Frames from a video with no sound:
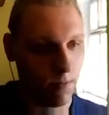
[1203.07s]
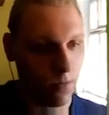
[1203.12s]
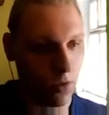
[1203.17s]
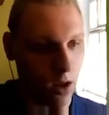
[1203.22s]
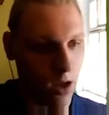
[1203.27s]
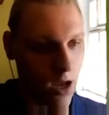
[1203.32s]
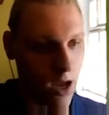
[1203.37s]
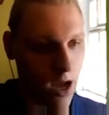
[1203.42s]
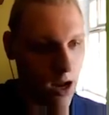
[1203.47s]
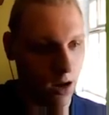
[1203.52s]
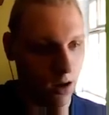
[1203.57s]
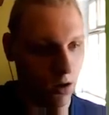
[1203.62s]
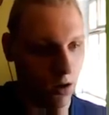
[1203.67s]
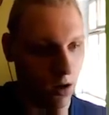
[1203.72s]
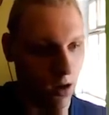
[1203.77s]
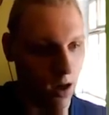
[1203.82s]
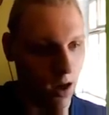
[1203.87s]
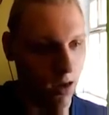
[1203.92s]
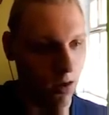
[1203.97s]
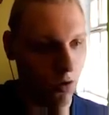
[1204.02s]
And in the
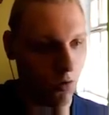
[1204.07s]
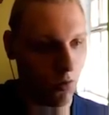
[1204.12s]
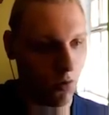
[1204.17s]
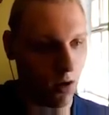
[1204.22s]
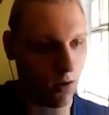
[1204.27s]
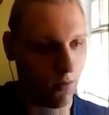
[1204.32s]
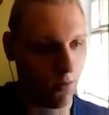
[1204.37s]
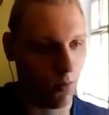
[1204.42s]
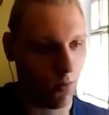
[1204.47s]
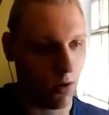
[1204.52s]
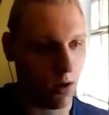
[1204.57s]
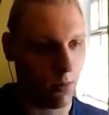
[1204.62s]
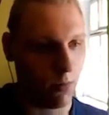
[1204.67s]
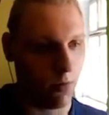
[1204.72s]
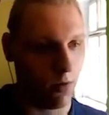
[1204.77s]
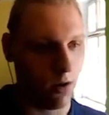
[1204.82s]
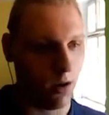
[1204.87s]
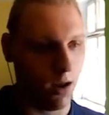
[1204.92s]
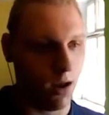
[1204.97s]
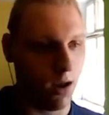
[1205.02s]
href, we want to
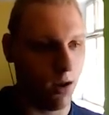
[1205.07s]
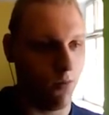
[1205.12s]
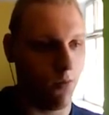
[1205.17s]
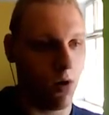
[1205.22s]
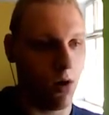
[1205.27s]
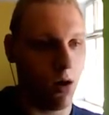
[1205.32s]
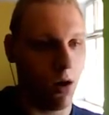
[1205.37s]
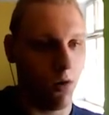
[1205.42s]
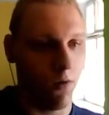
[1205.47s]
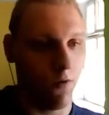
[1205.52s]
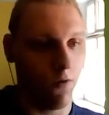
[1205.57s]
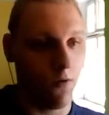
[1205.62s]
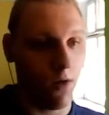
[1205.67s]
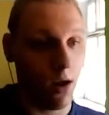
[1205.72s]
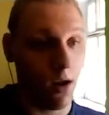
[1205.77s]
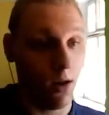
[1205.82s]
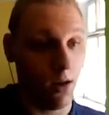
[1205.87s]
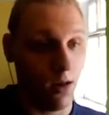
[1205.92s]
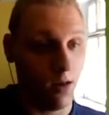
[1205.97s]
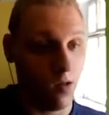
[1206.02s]
put in where our
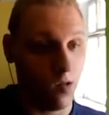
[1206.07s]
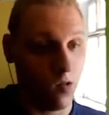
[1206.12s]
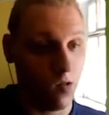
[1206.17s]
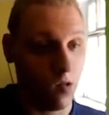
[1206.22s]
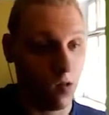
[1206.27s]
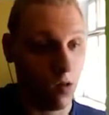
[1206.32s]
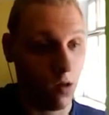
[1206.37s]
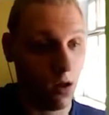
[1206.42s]
file is.